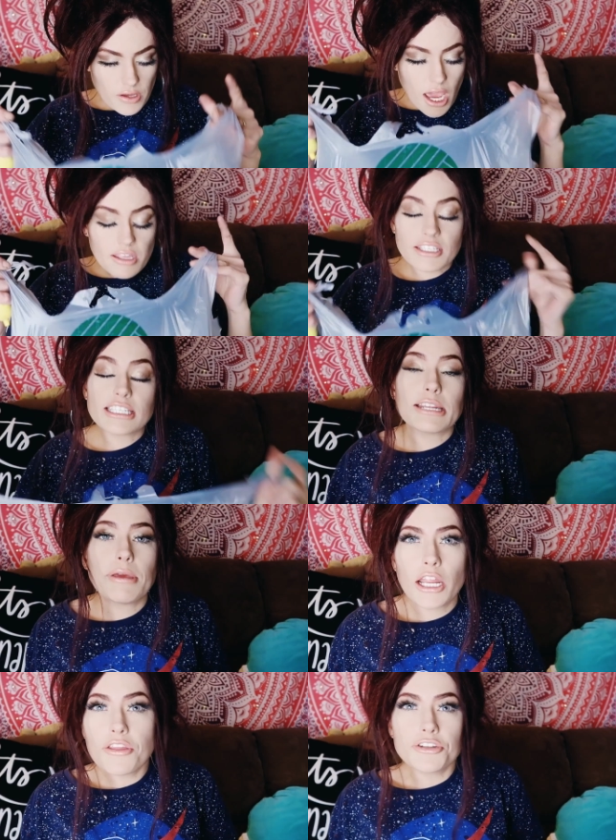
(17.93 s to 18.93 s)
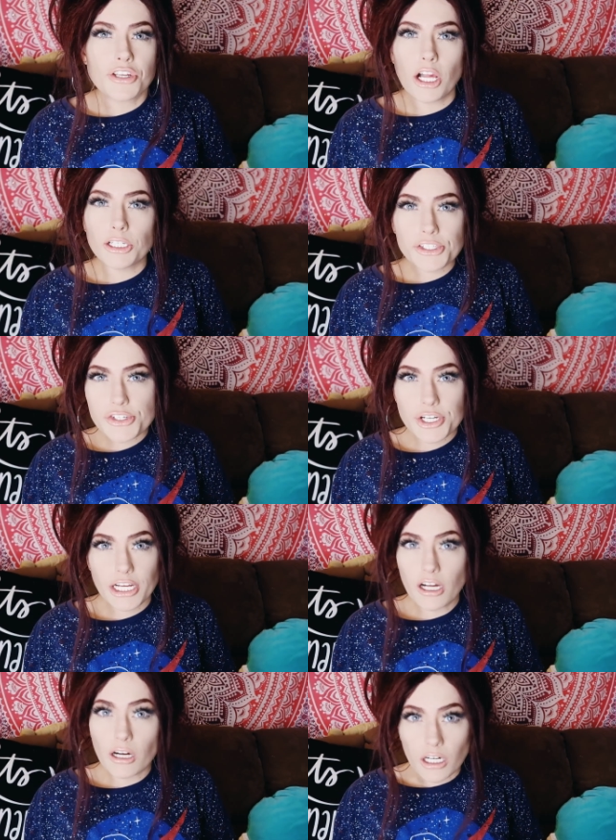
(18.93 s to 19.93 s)
So yeah, this is gonna be another Dollar
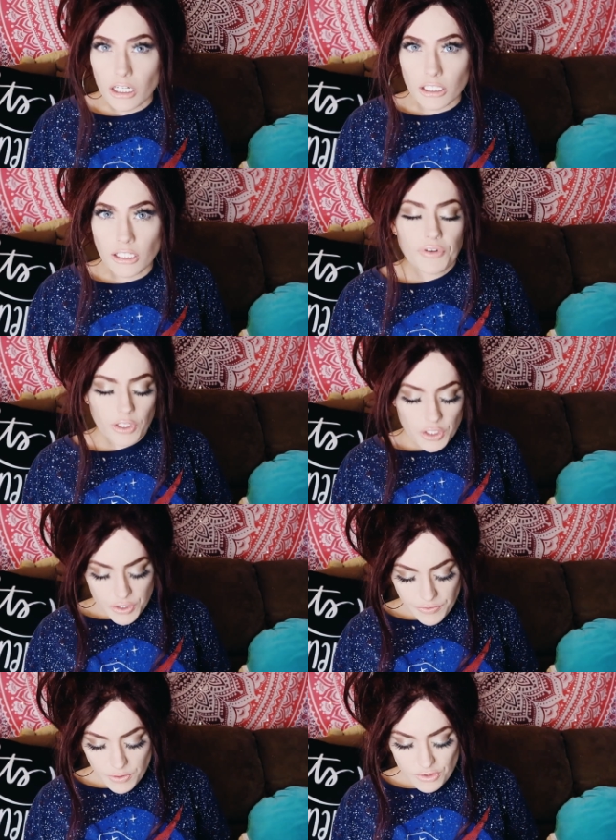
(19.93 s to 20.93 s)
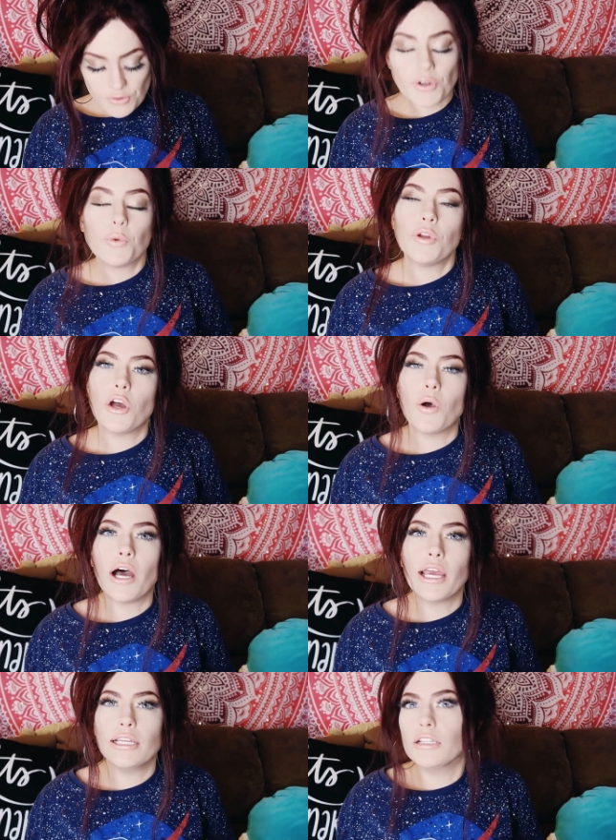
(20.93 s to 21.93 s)
Tree haul. For those of you who don't know,
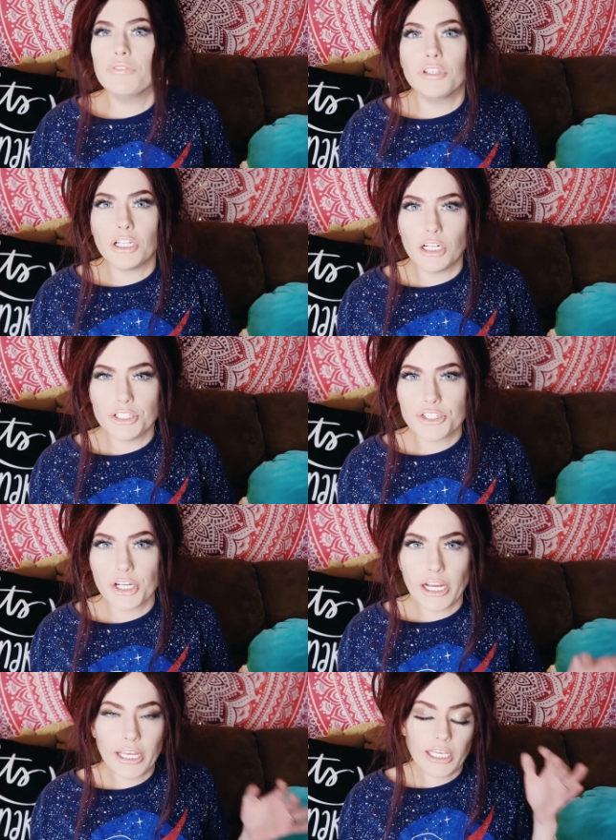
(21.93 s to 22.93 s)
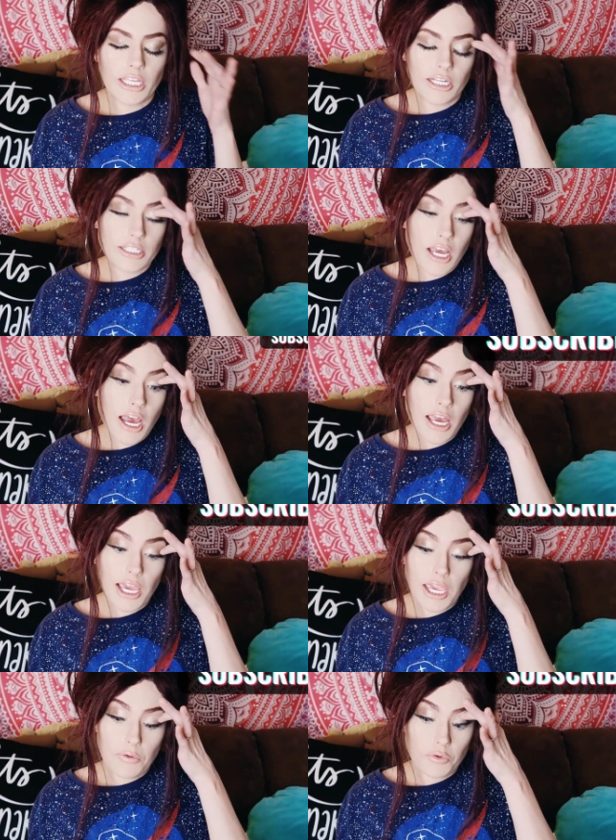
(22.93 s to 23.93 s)
I love the Dollar Tree and
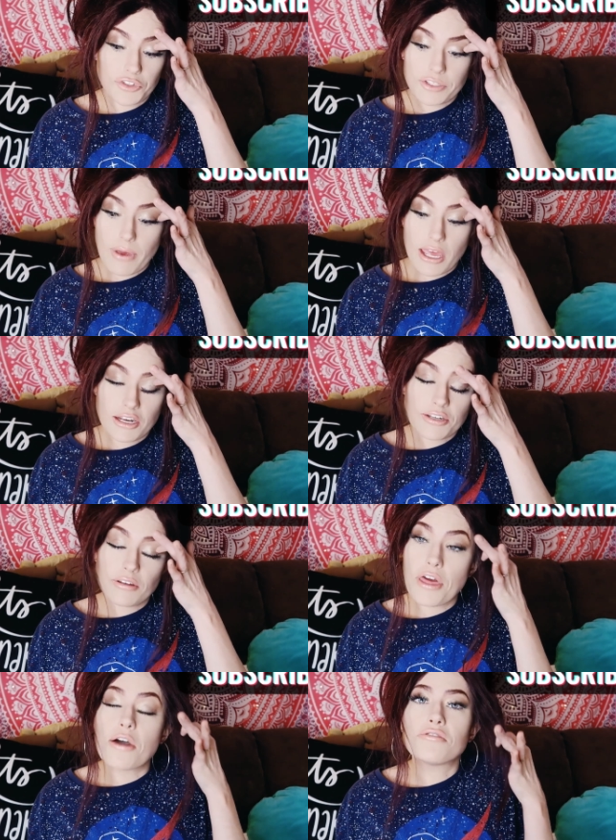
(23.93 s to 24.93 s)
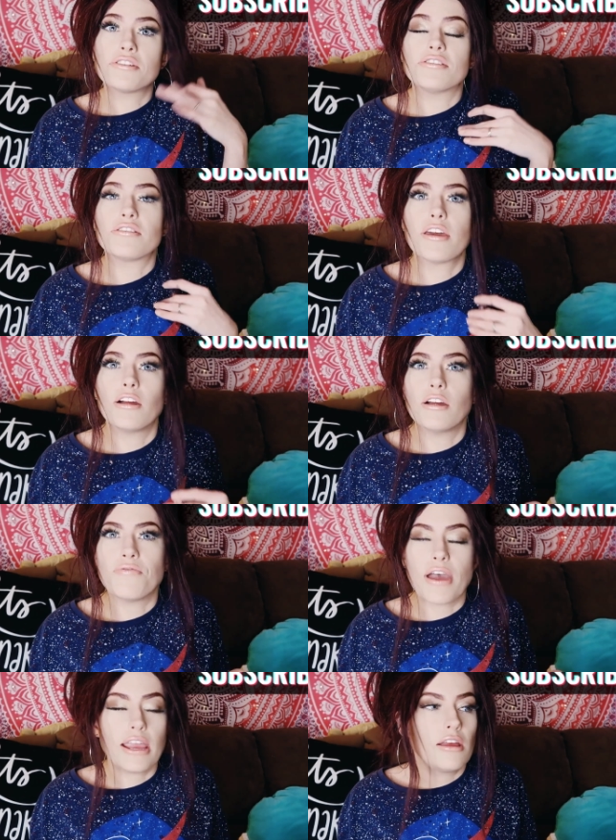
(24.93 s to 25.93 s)
I will spend thousands there.
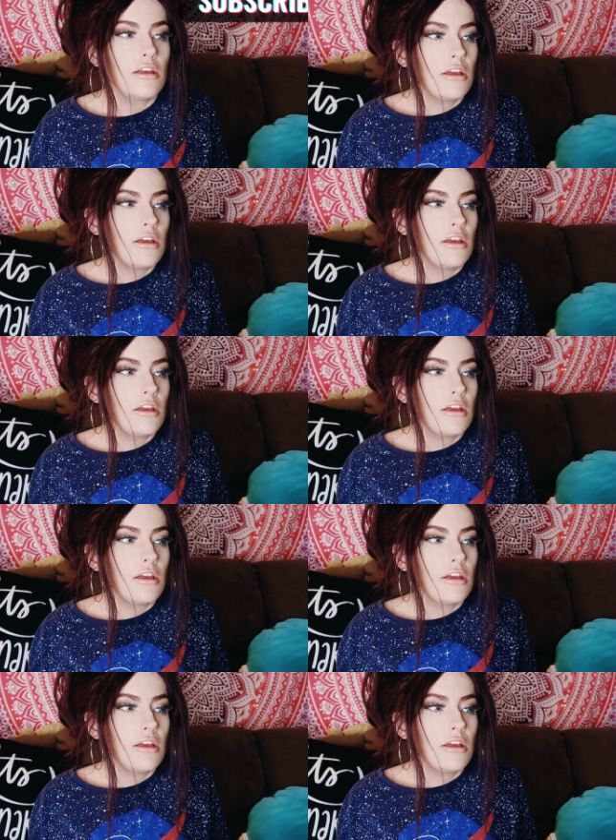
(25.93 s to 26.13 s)
But